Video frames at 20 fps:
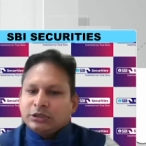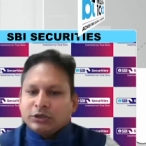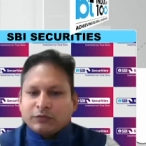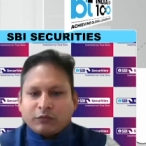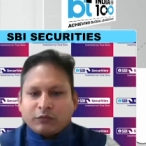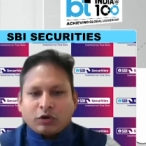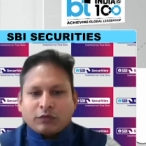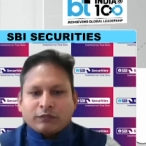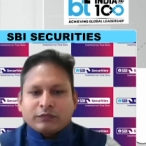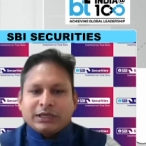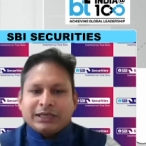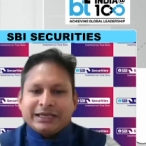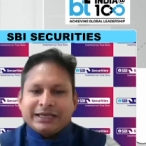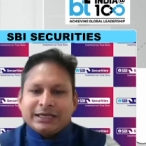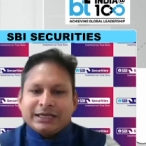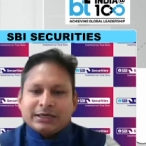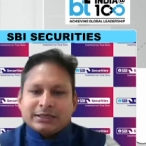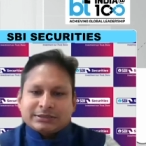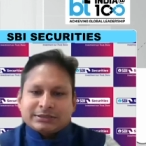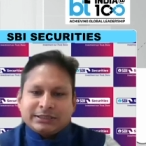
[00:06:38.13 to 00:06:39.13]
one of the
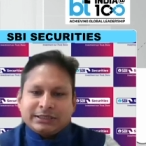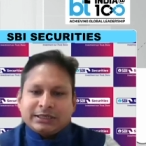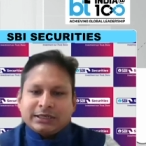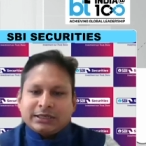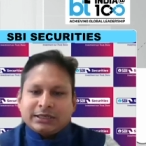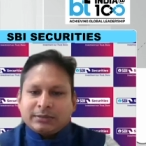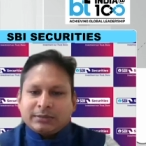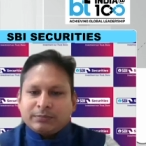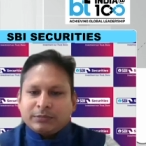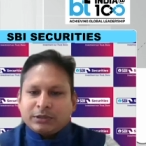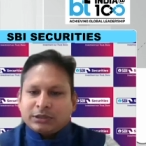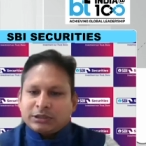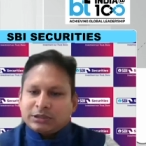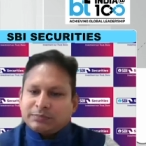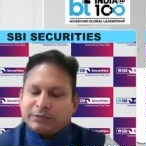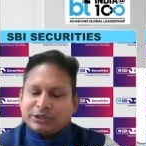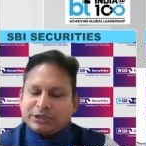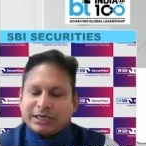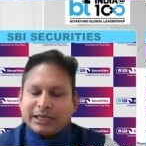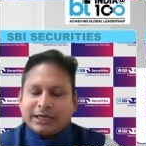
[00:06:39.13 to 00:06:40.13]
leaders in a, uh, a
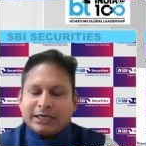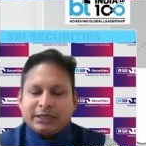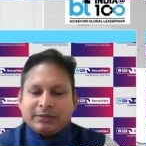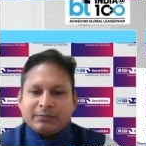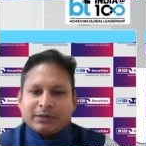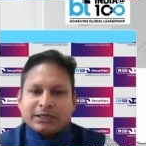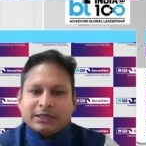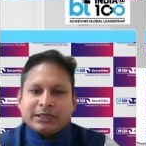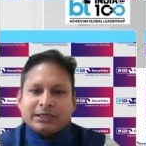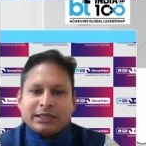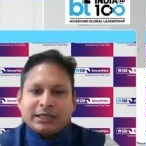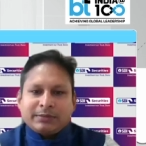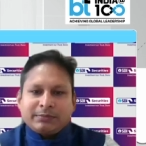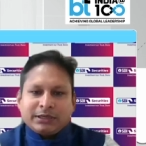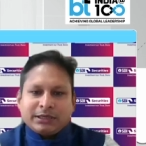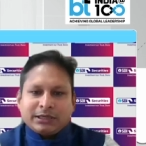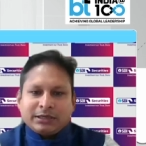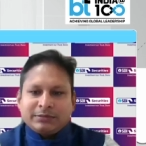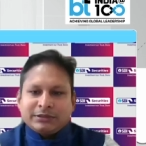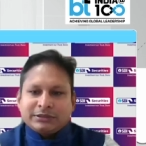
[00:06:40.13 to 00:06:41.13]
specialty marine
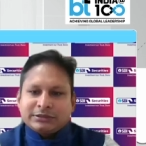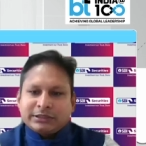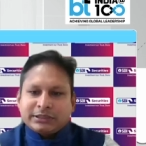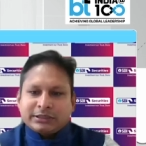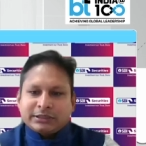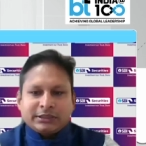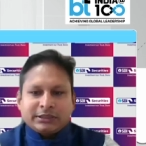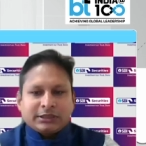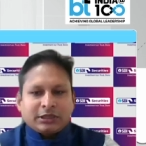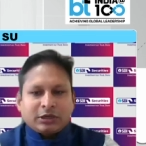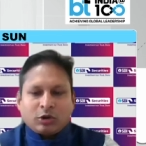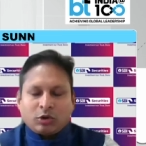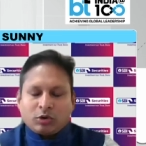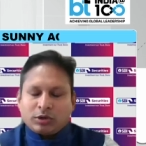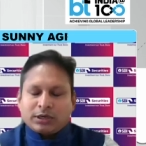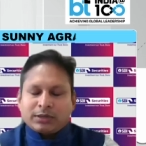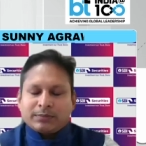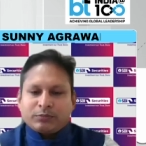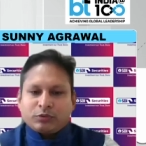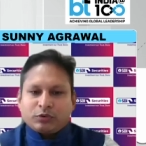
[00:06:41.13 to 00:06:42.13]
chemical business in the
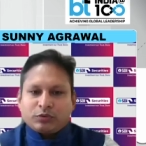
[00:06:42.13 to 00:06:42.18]
long-term